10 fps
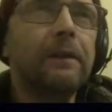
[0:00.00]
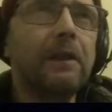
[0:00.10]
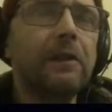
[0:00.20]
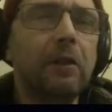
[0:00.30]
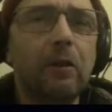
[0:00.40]

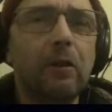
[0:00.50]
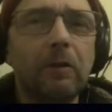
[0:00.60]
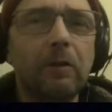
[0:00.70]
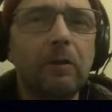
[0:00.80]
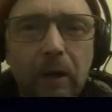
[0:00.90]
That's a
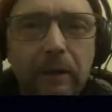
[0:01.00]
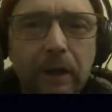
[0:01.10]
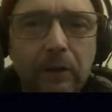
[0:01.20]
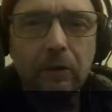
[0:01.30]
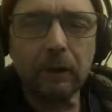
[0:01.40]
good
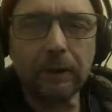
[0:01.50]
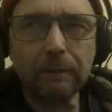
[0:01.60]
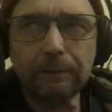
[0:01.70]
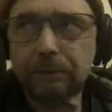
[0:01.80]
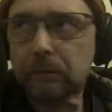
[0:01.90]
point,
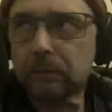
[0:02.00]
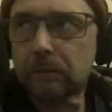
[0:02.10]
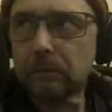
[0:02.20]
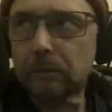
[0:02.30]
actually.